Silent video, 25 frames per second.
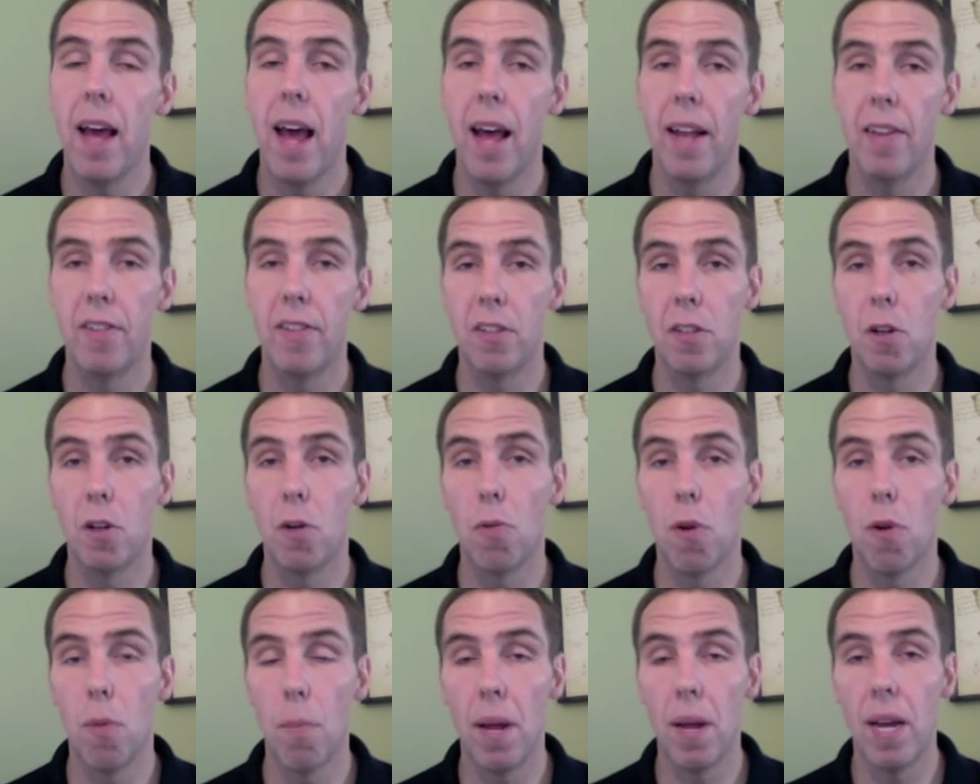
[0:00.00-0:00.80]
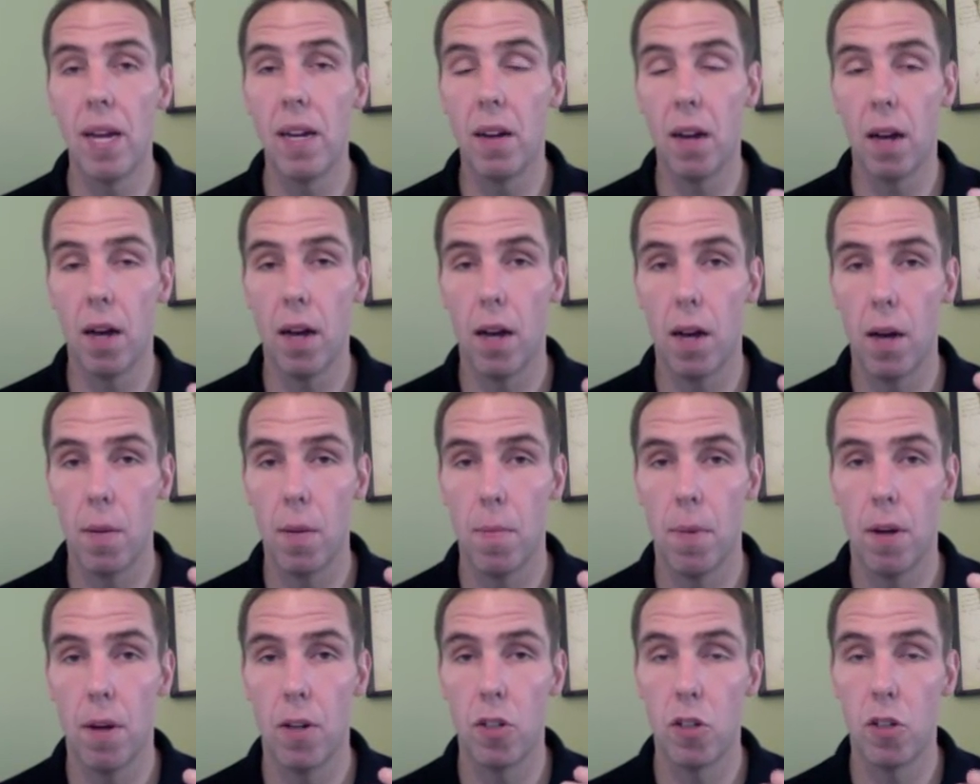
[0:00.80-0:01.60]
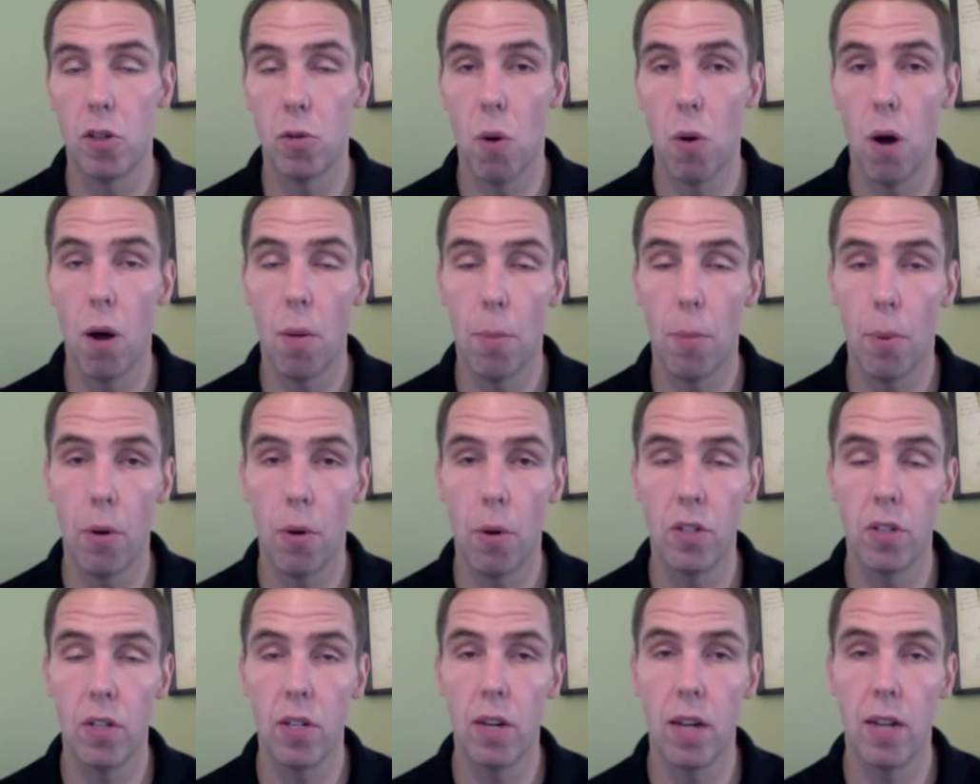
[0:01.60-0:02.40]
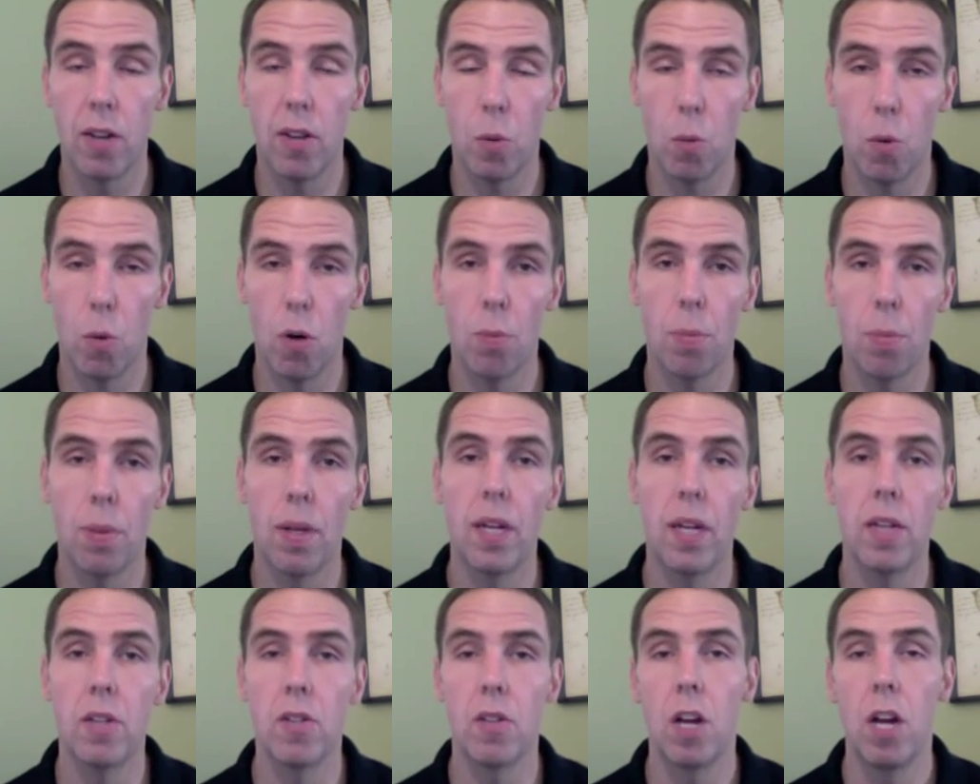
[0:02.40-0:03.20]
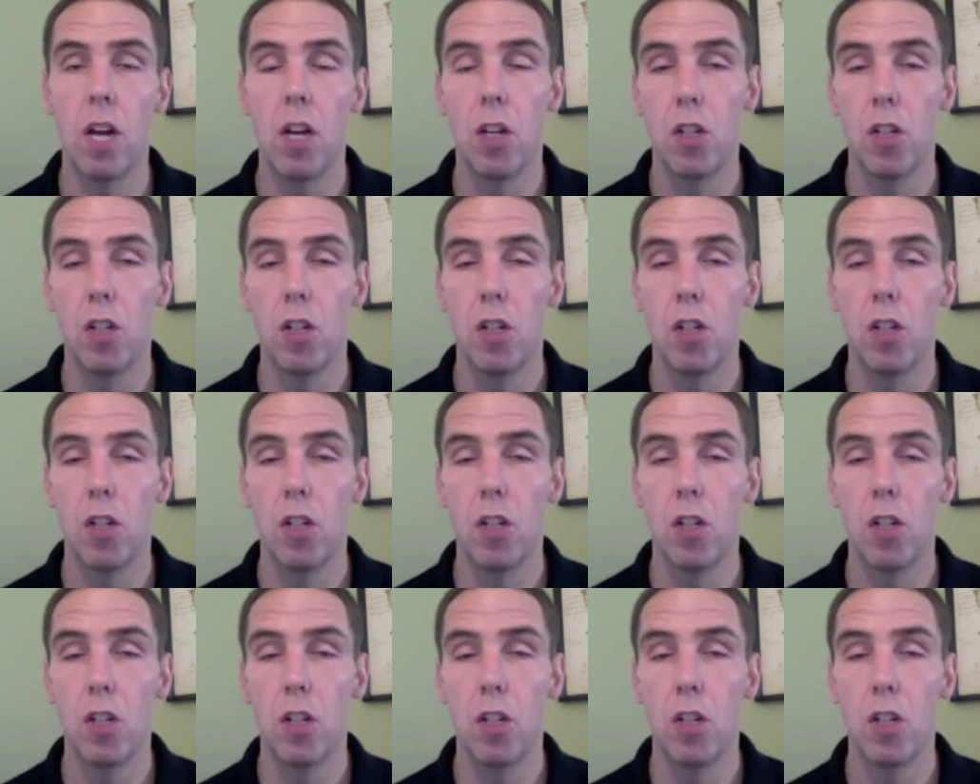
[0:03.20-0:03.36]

and still remain a strong person at the workplace,